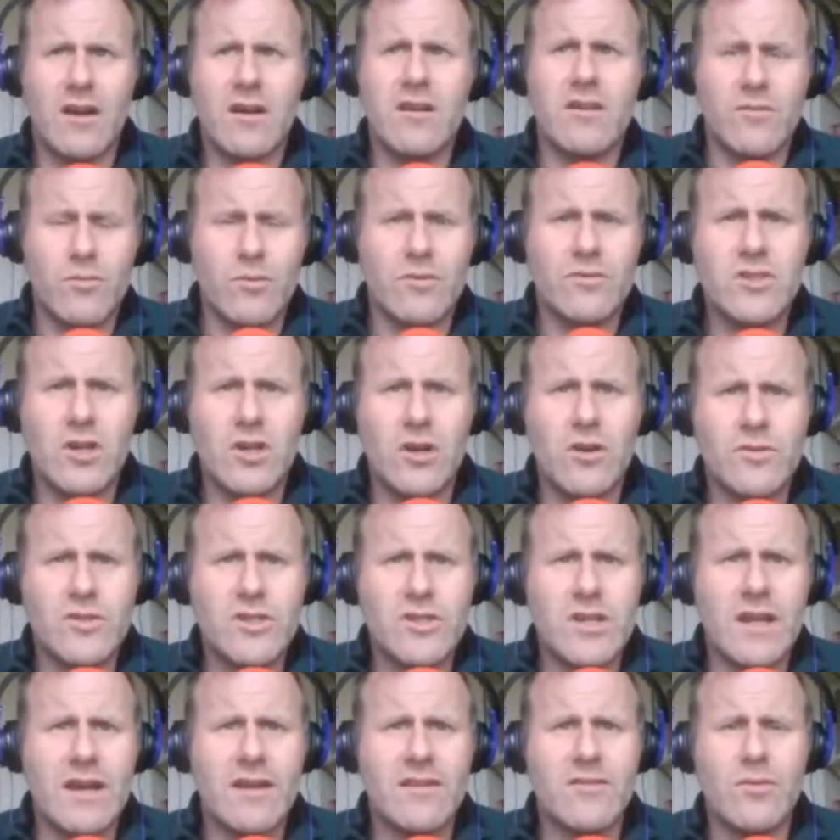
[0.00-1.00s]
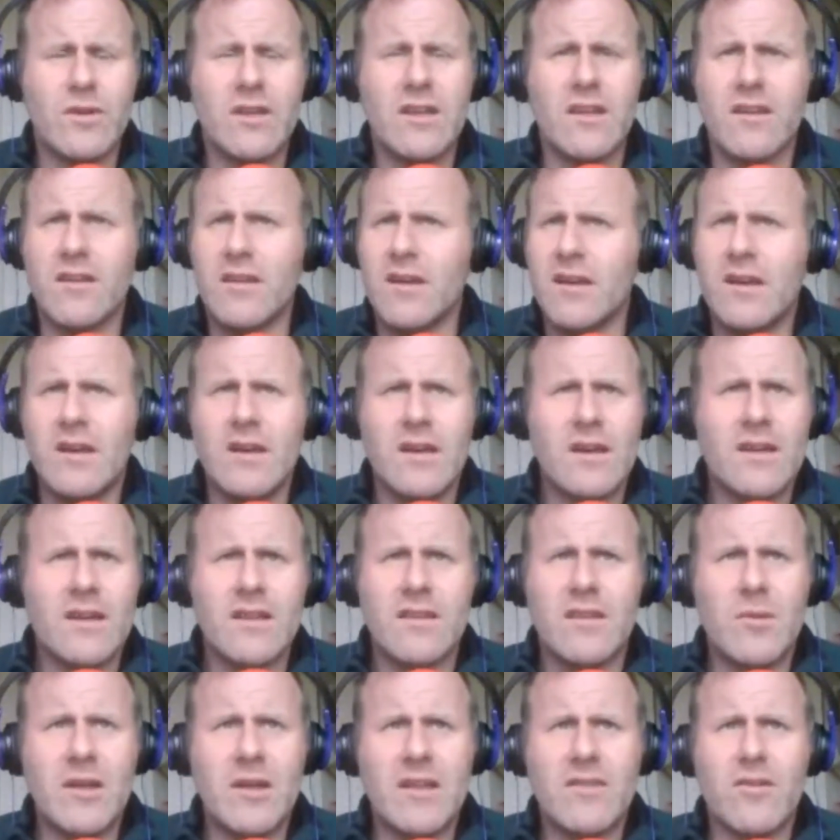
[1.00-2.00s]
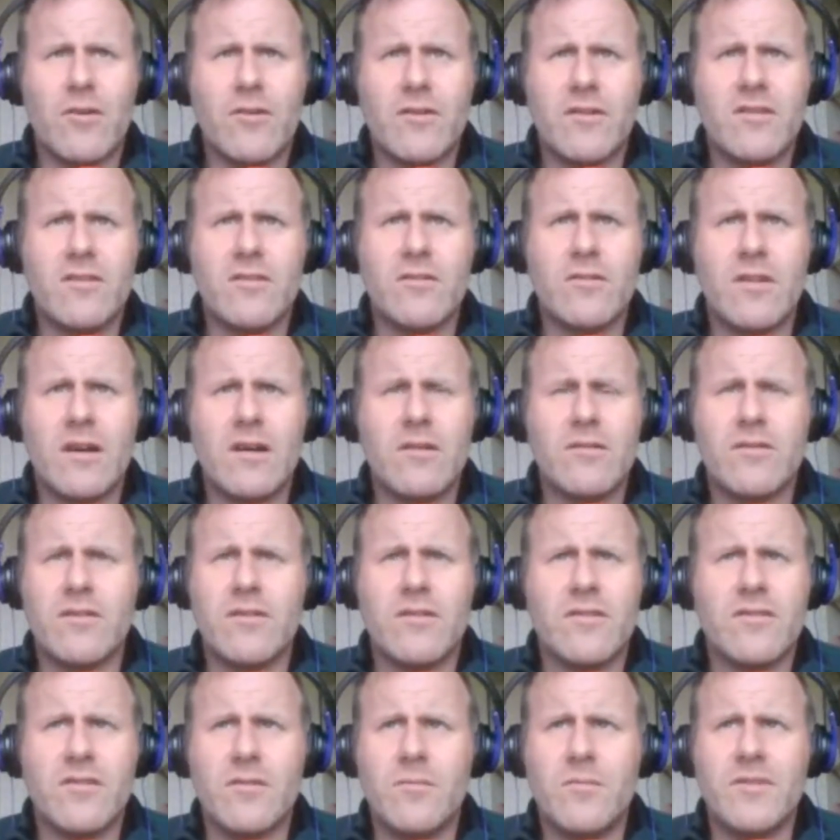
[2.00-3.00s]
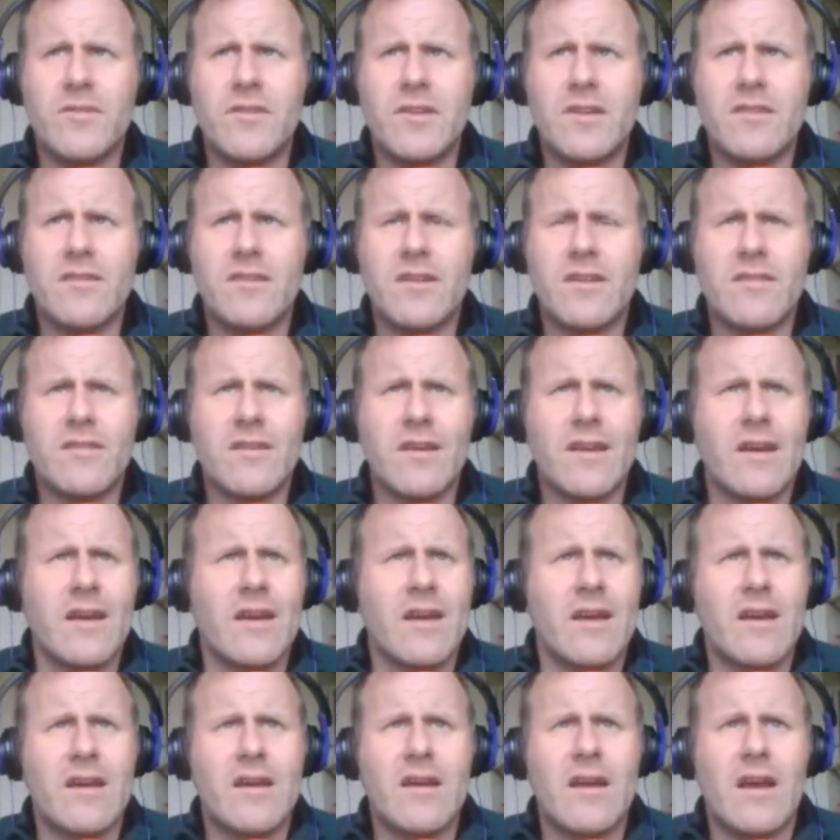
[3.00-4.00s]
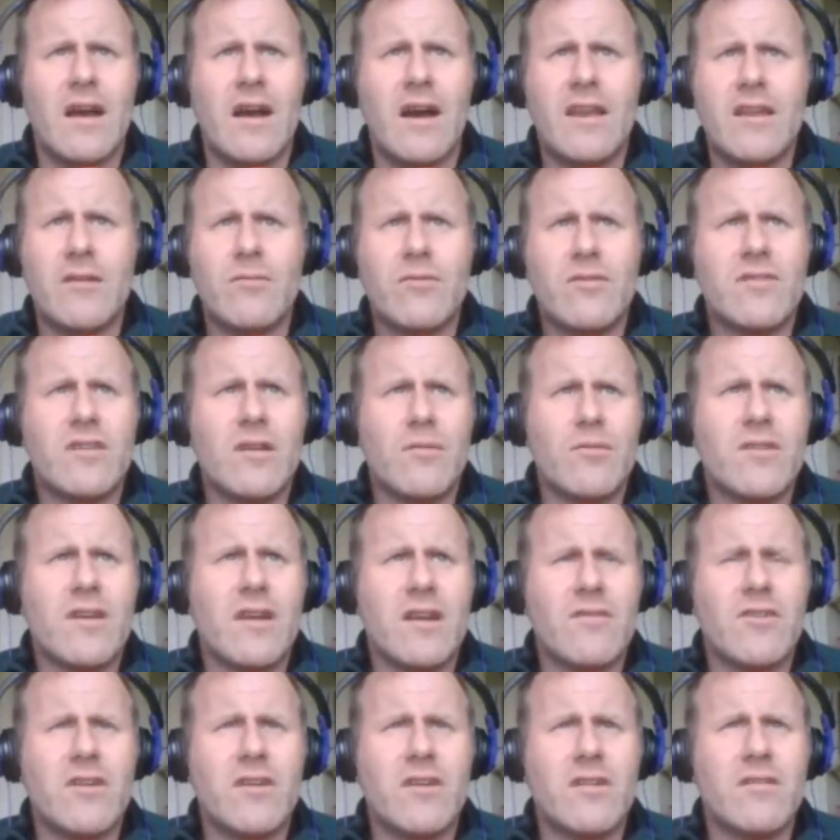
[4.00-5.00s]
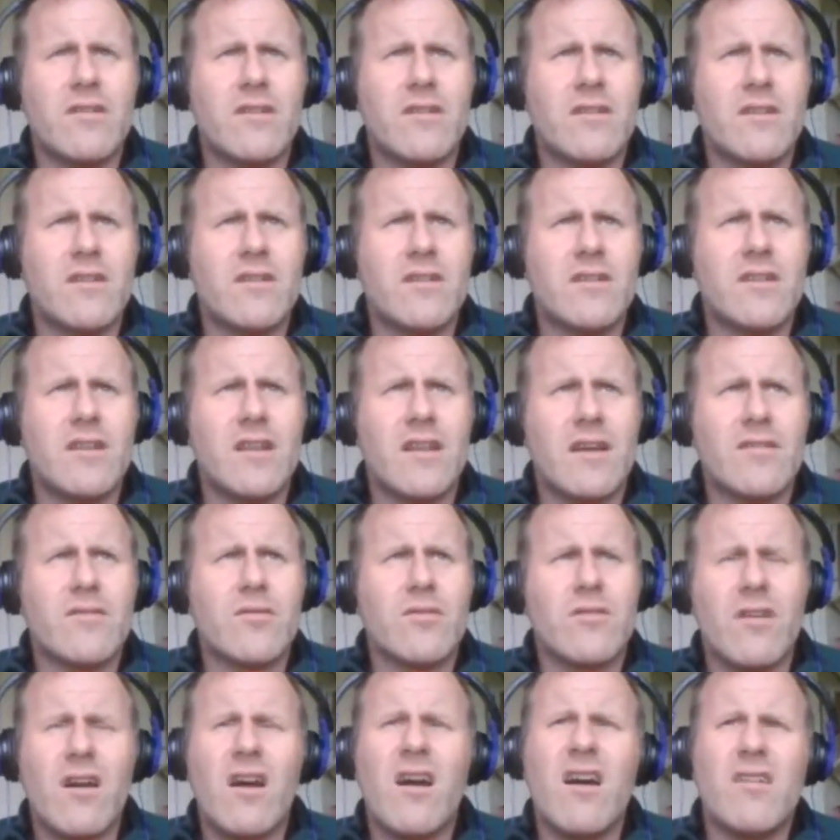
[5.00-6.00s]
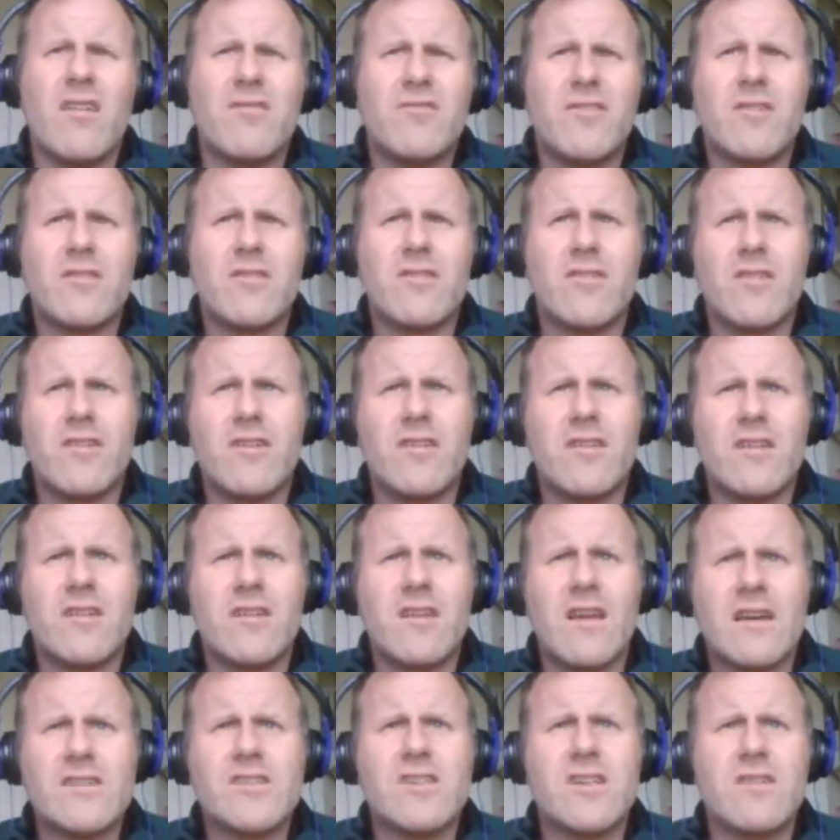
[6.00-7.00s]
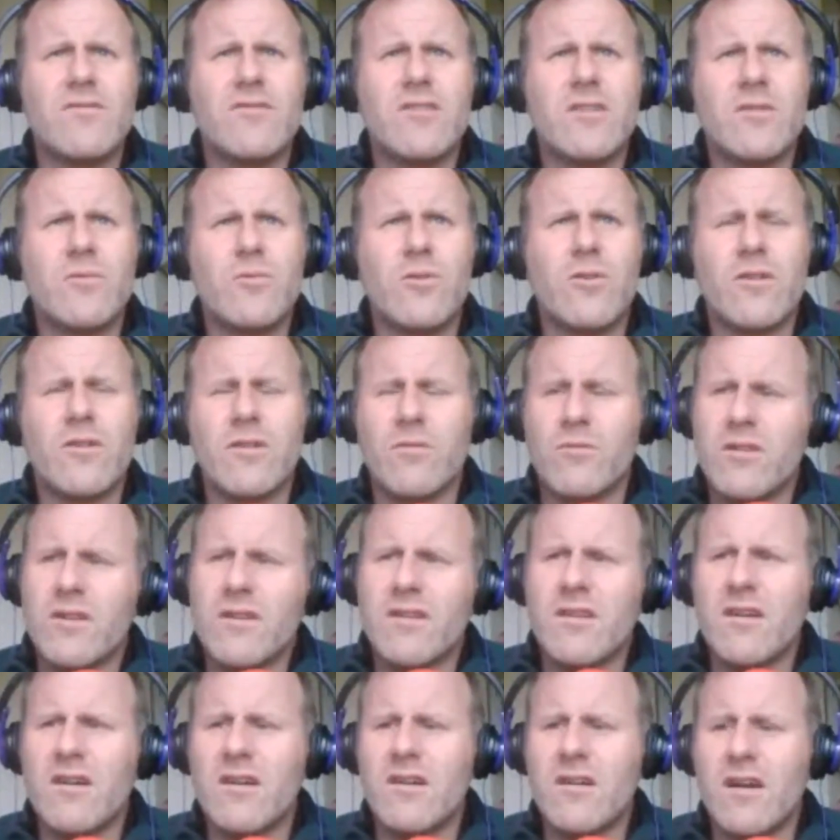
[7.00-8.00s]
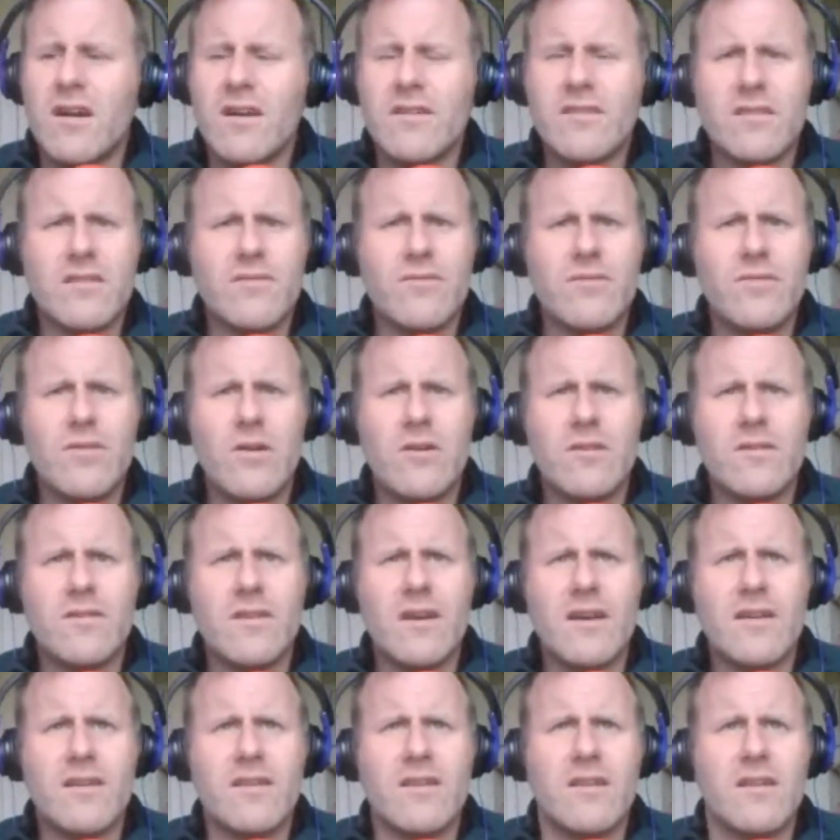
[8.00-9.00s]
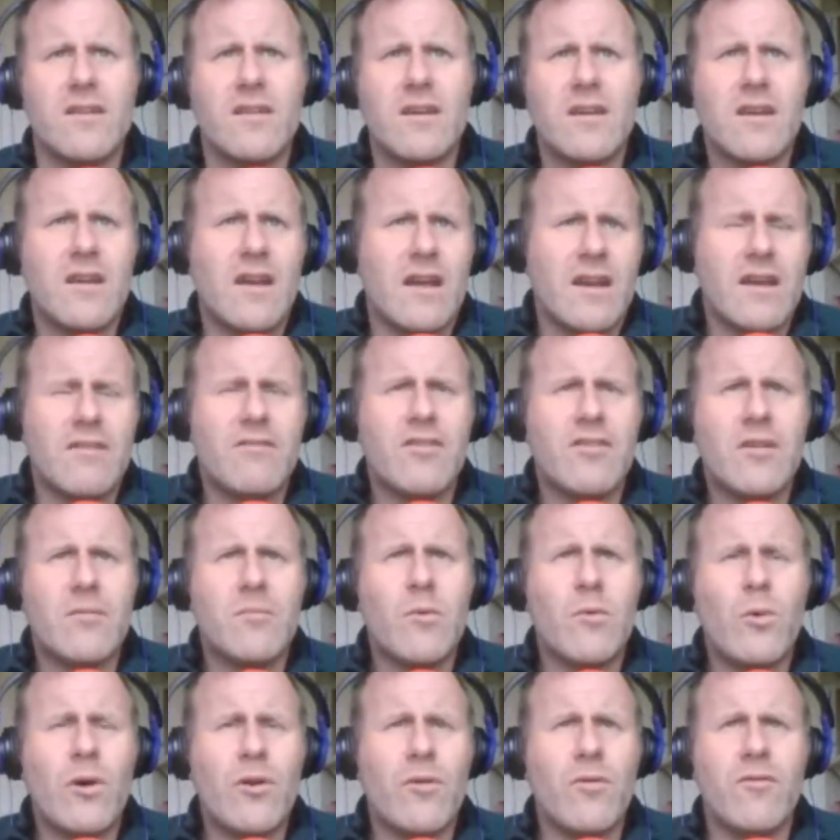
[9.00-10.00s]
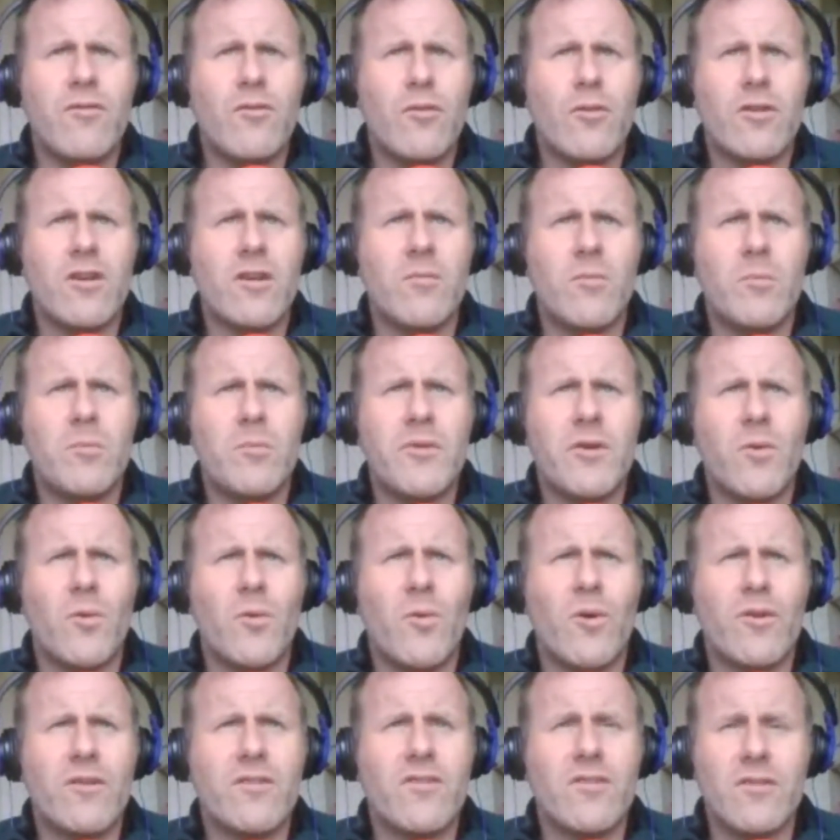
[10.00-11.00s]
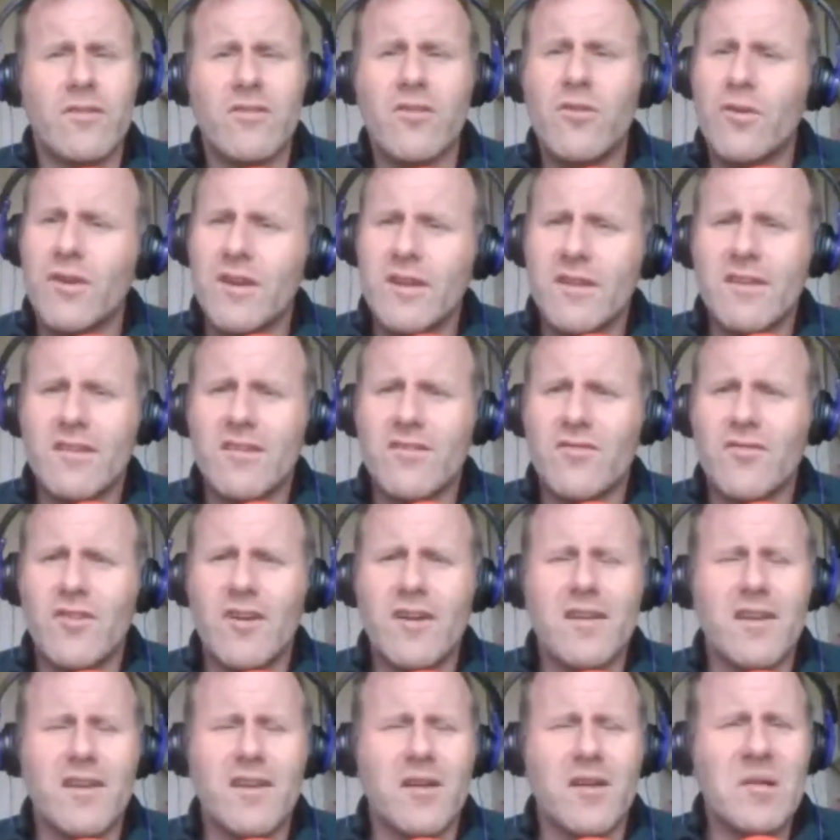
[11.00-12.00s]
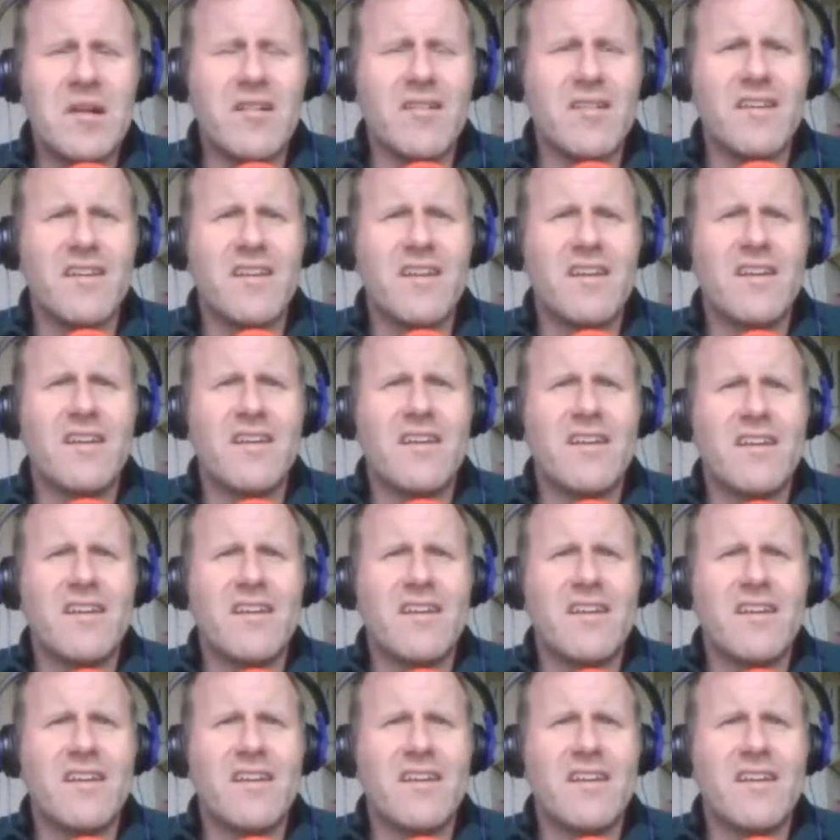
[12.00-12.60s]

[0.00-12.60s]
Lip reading: Because we were talking with you last week, and they made 32,000 or something with these things. And there was kind of the lads were going, oh fuck, so they didn't actually give you the award. And we're like, no. I said, fuck that. And FM 104 come up with an award. So he's going in this Friday apparently.